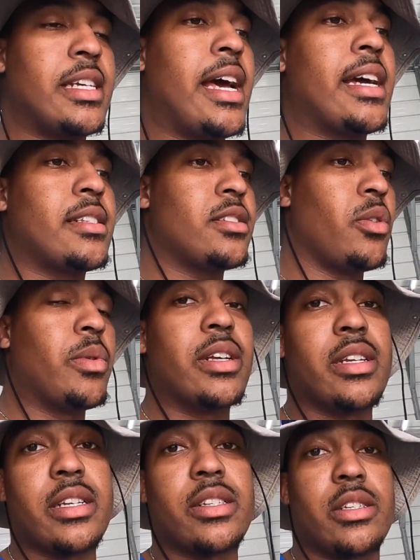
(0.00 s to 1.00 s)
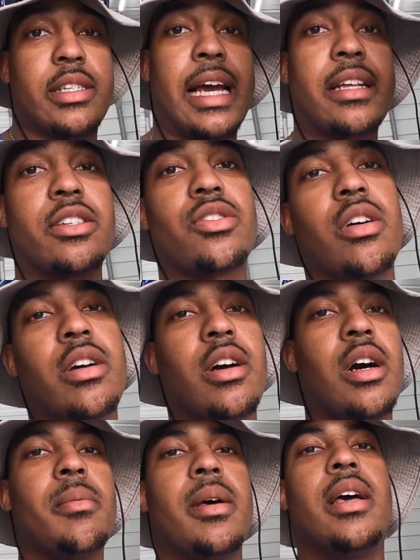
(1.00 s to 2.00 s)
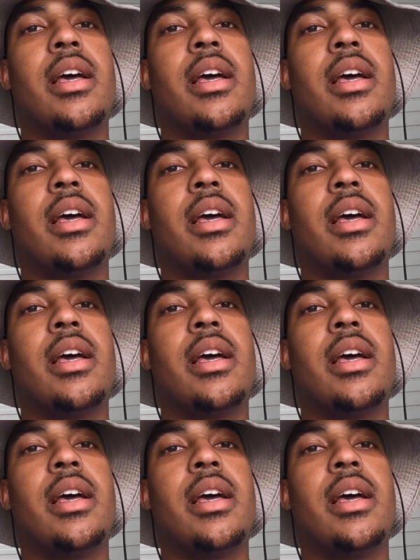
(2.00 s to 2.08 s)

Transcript: jacks so we can jack the truck up.